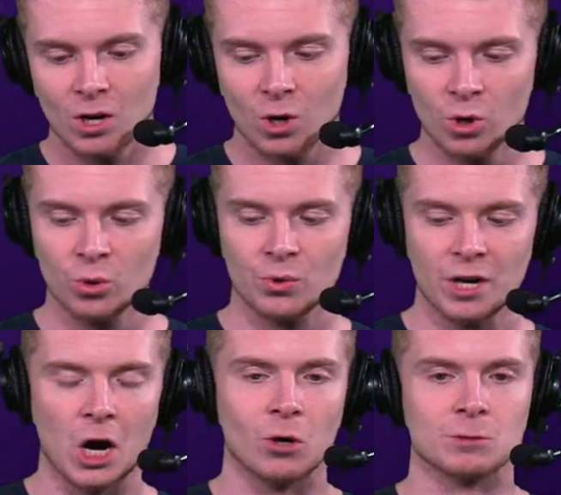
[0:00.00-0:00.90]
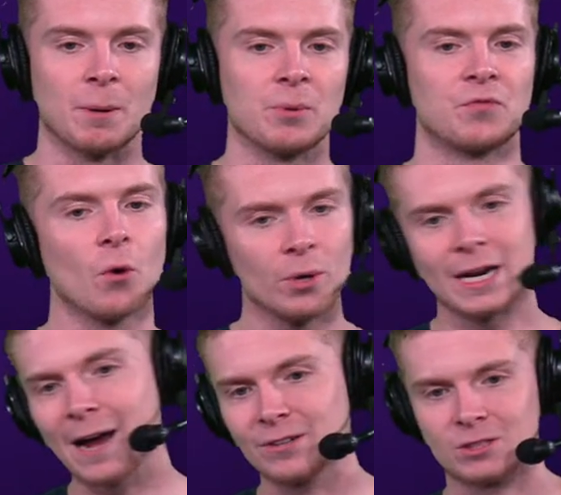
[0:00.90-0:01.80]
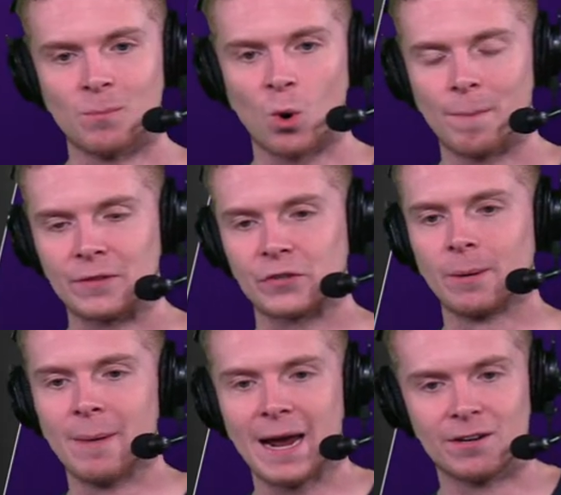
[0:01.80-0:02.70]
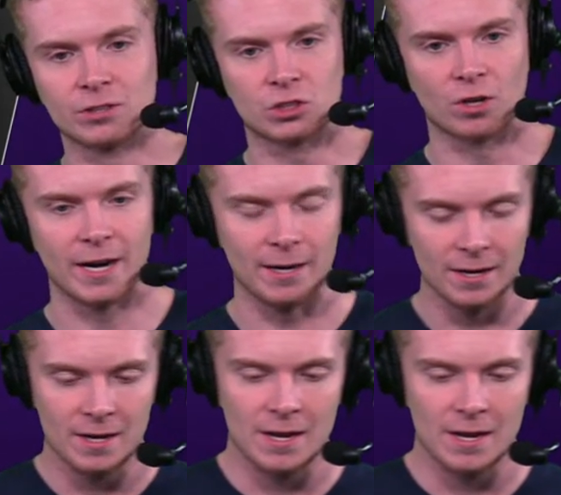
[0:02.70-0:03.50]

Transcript: Who knows? But before we dive into more about the Commanders trade